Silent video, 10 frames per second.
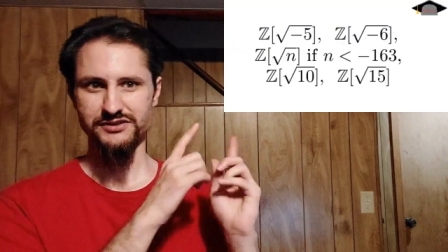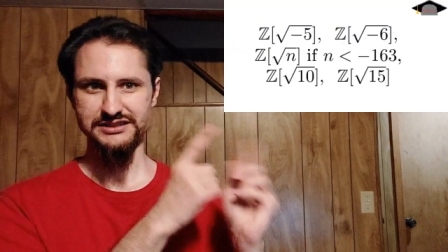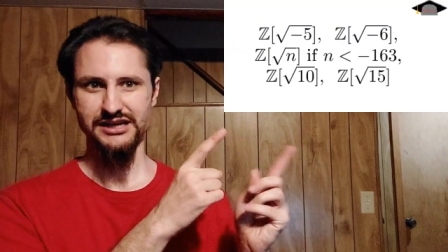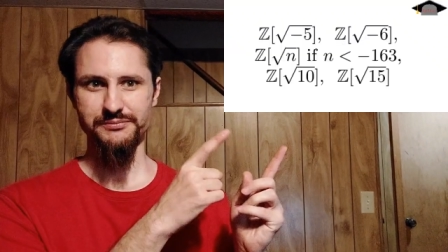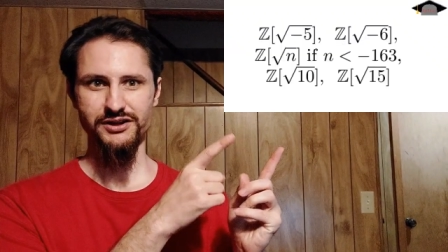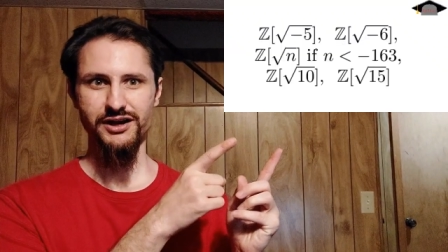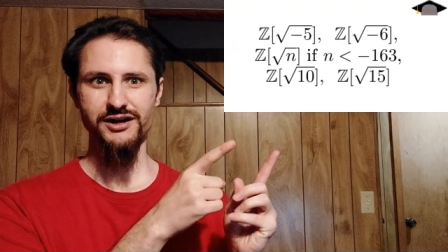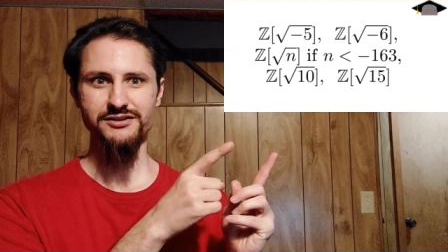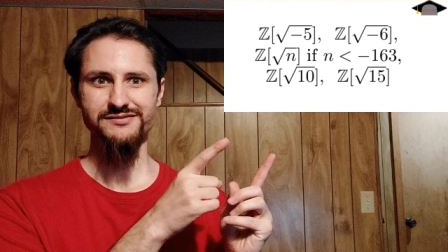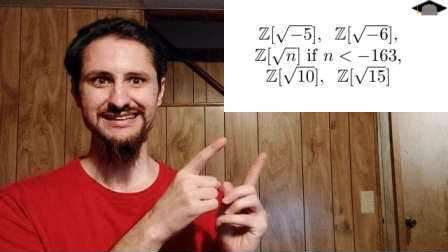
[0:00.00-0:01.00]
For example,
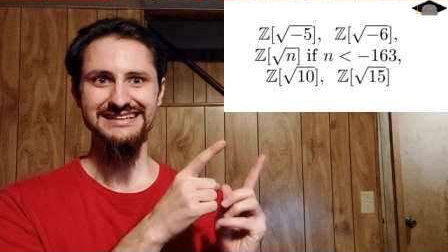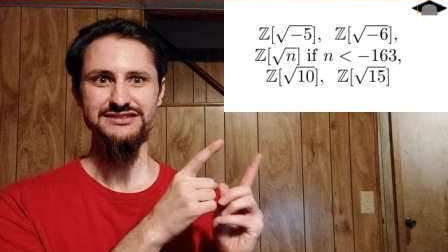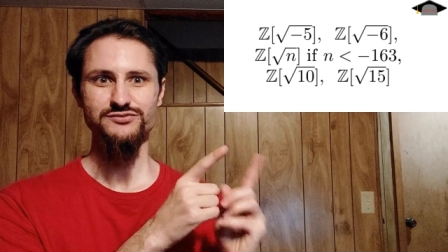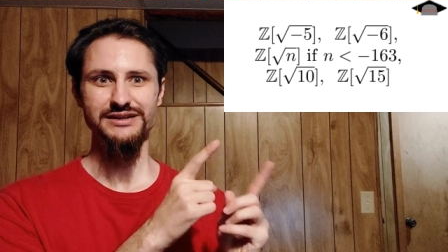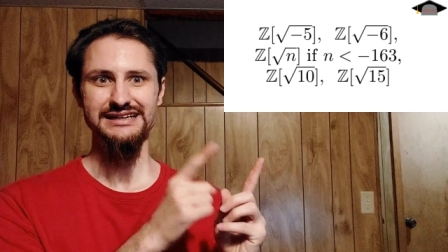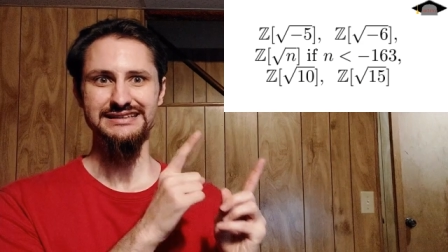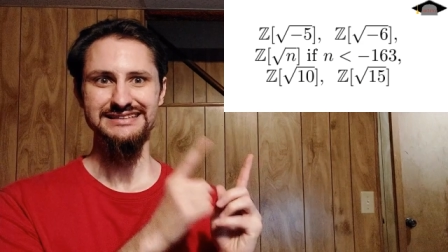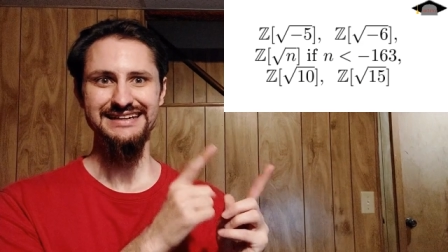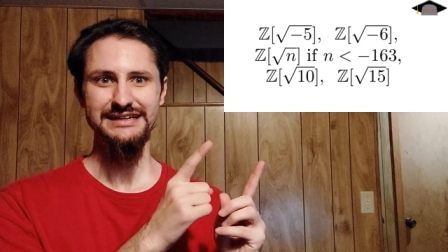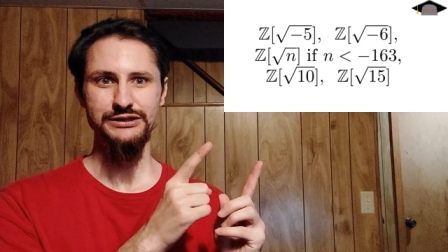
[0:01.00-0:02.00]
all of these
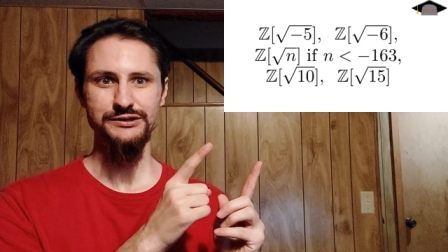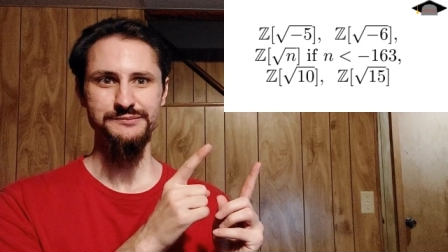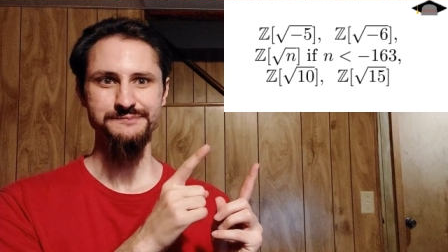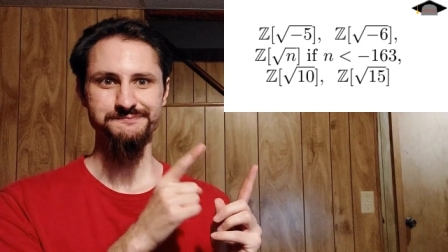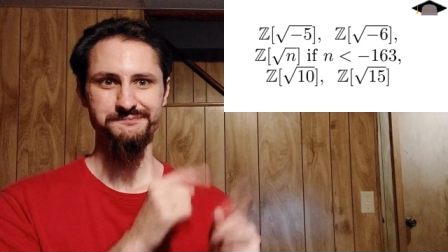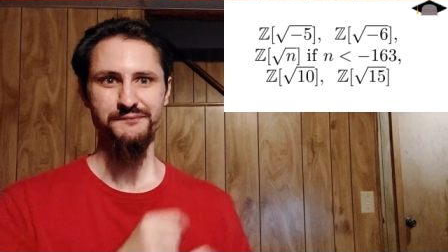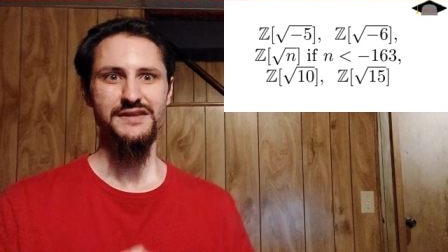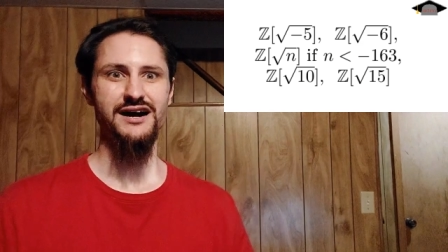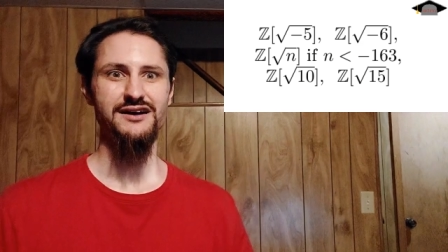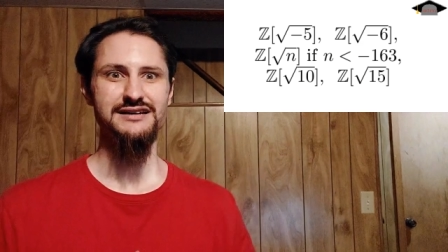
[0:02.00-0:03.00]
rings here
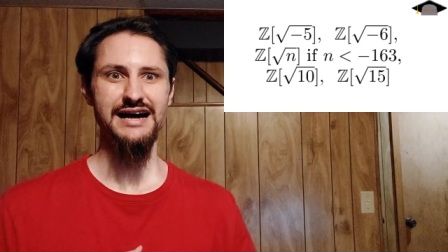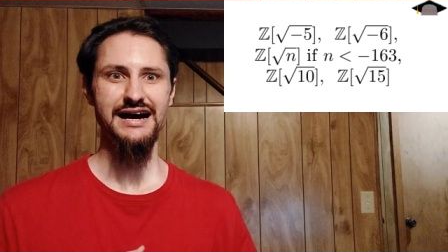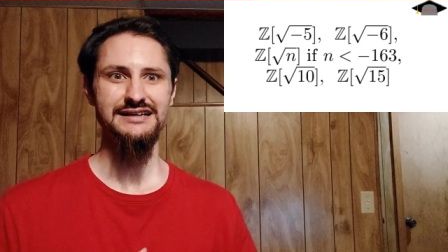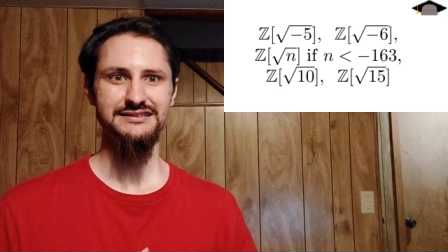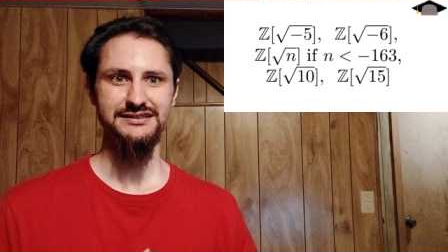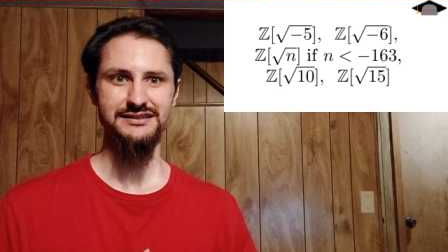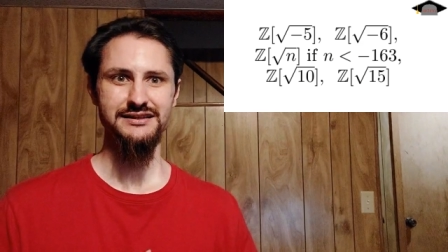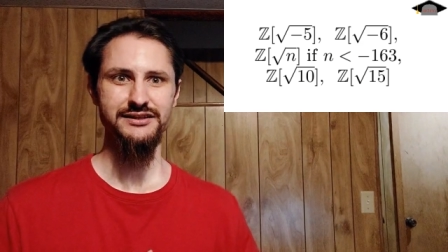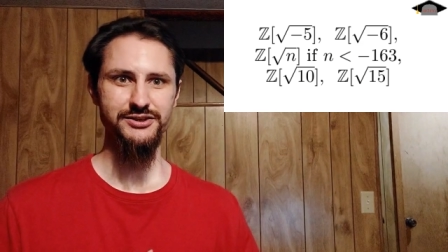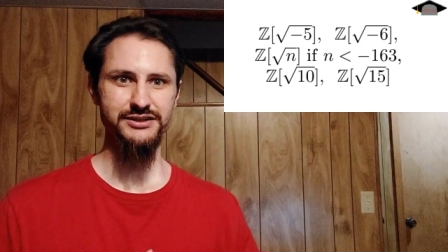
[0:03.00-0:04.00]
are not
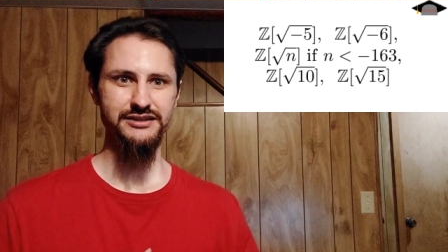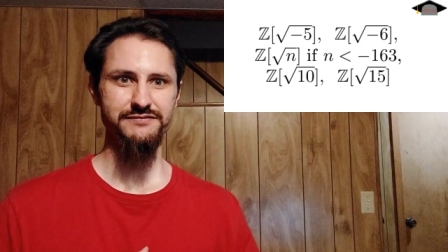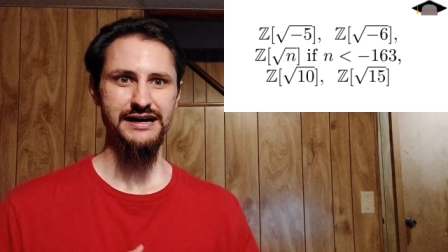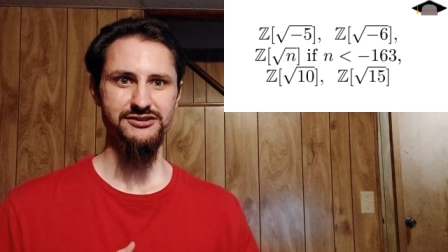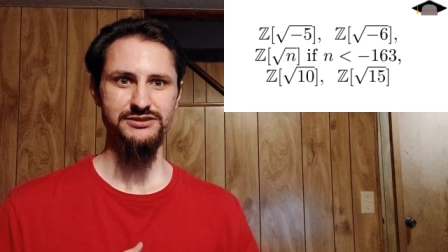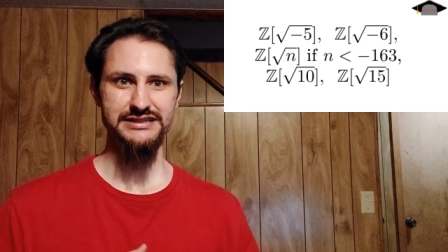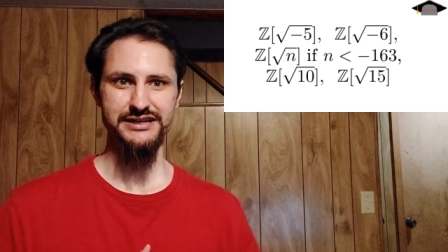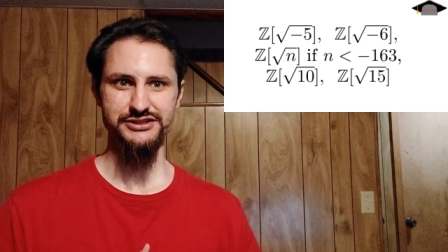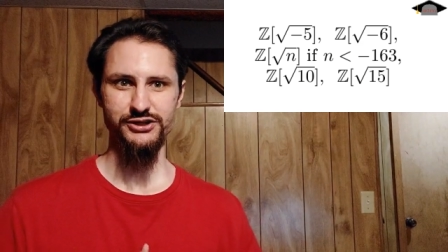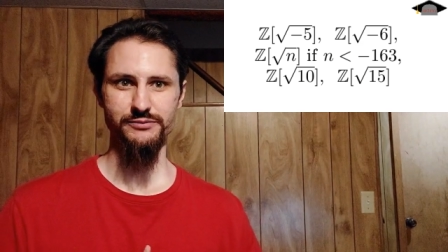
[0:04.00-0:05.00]
unique
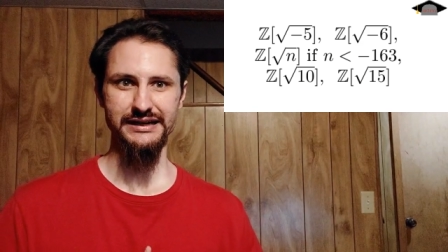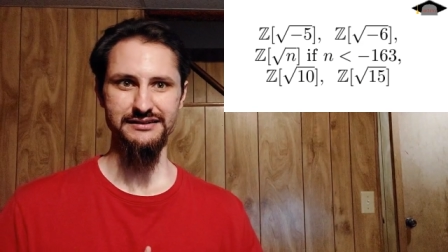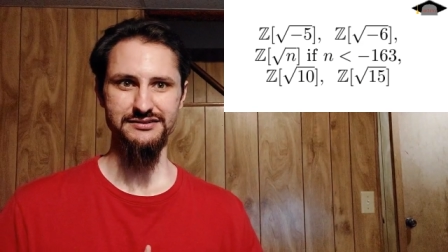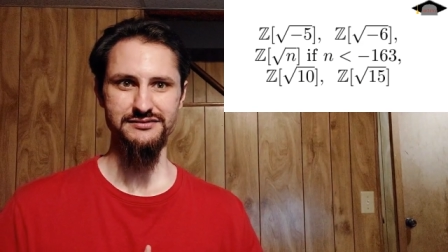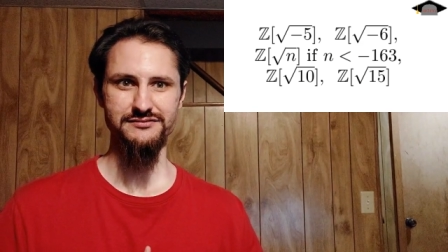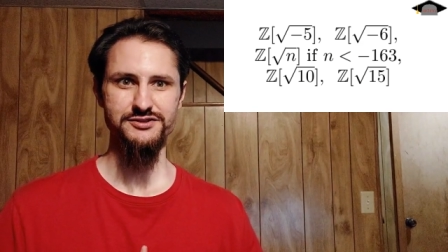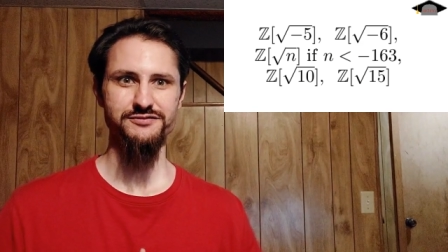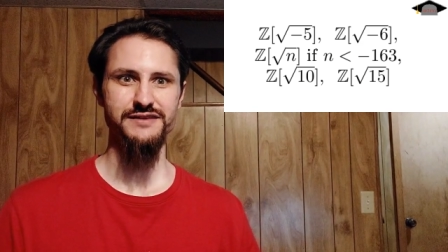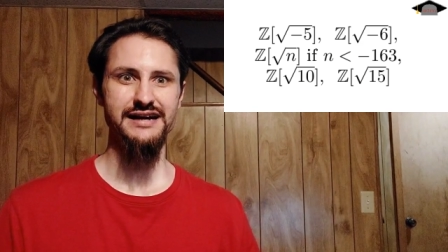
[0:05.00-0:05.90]
factorization domains. So